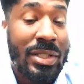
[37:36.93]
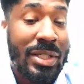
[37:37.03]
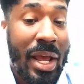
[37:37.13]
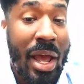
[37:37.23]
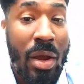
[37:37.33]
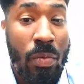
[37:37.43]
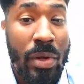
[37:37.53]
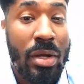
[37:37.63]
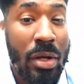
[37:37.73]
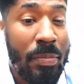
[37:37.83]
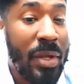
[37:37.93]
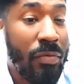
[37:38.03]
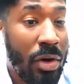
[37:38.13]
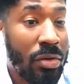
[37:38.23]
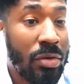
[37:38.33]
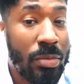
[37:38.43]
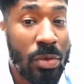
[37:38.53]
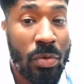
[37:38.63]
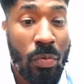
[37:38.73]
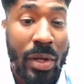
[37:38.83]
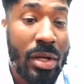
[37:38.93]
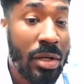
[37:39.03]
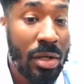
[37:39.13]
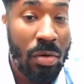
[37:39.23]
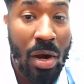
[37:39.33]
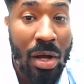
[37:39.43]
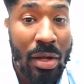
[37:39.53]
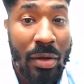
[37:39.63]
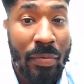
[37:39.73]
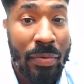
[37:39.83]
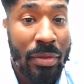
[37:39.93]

say, hey, we could be vulnerable. We could cry.